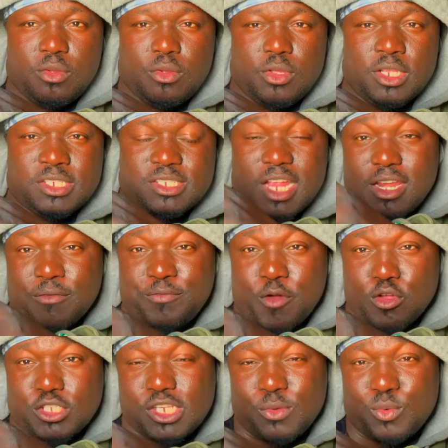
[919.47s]
instead of
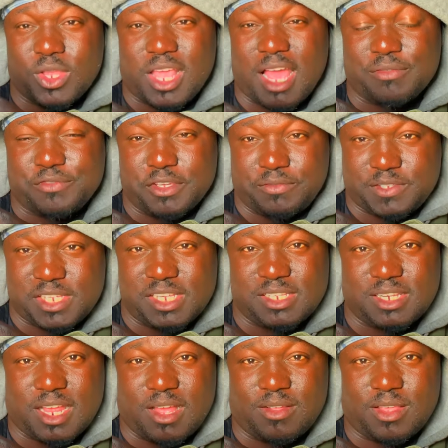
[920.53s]
14, we got
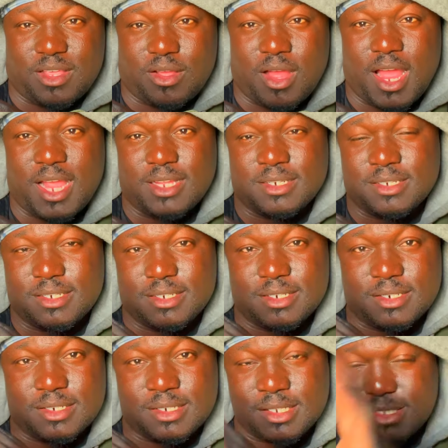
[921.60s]
15 down here, all right? And the